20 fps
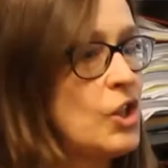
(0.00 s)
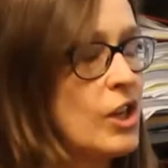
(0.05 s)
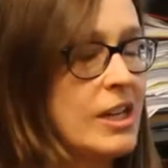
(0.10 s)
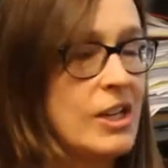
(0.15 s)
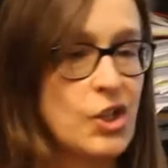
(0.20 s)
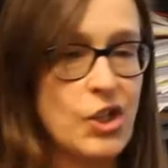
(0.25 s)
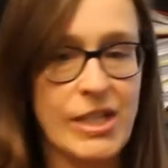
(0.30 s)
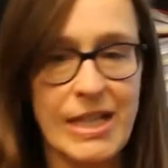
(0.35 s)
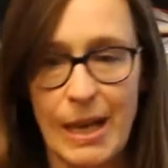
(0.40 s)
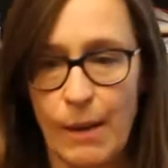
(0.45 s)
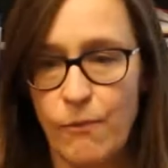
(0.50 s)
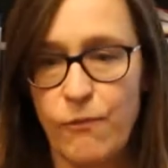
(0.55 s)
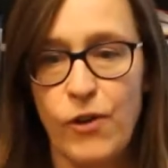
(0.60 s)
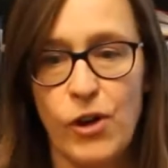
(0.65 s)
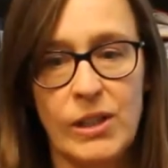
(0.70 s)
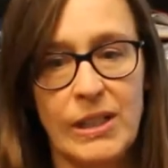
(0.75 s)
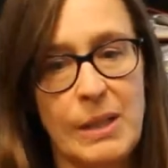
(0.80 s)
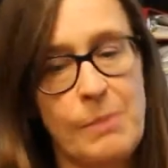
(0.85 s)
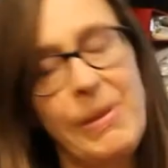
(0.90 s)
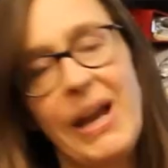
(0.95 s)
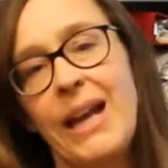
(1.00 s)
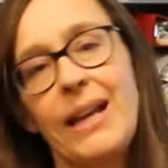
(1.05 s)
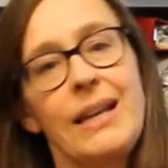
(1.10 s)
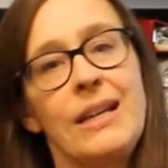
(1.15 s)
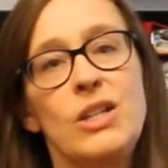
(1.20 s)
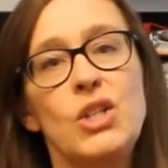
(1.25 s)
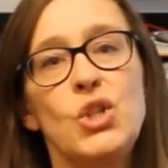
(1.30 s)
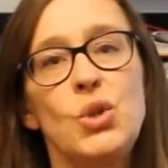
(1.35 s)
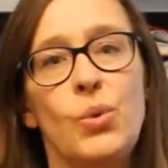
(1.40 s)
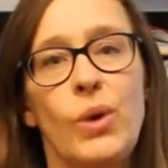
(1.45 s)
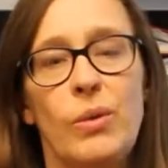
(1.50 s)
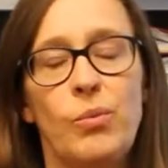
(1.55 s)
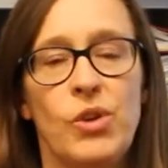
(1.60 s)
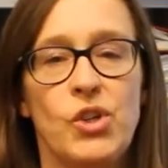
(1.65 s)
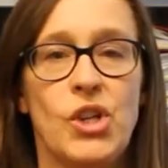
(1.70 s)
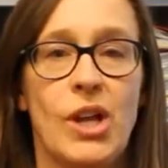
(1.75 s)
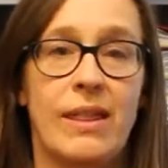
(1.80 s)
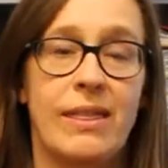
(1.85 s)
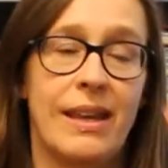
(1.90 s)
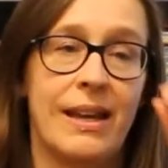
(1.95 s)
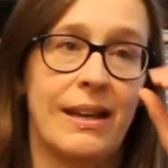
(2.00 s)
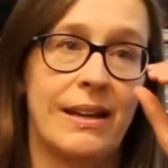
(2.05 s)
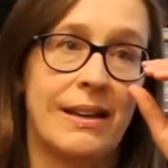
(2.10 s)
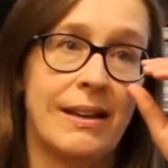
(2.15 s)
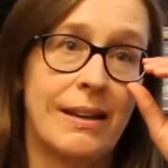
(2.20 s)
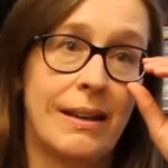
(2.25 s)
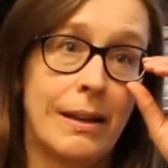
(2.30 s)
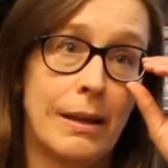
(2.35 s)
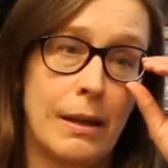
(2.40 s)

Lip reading: he just kept falling back into it, which I think